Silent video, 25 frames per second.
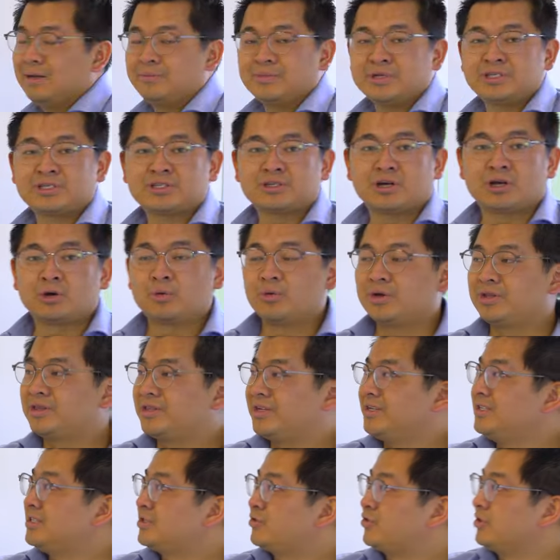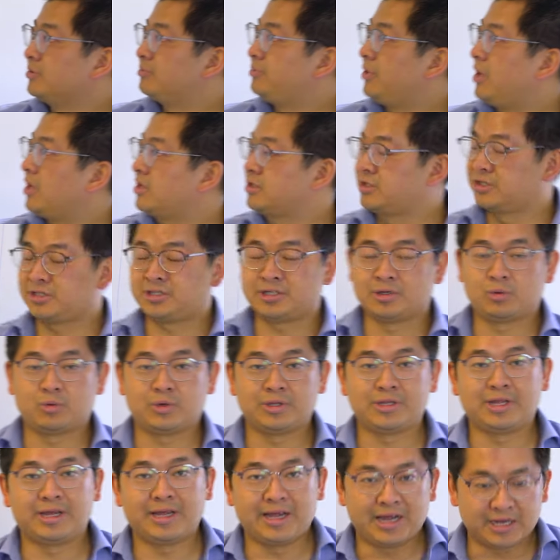let me start with these three boxes and
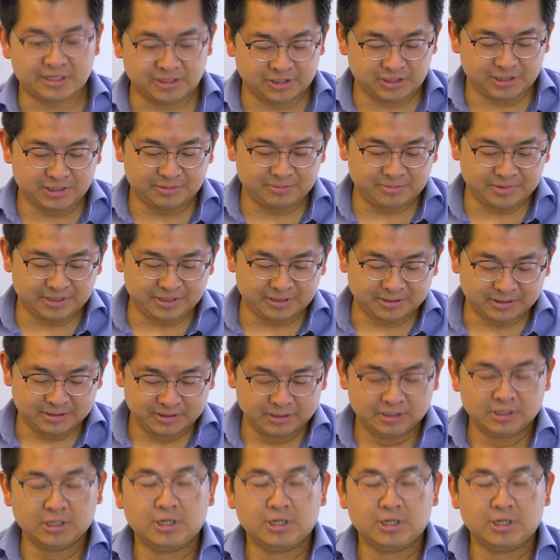what they actually mean.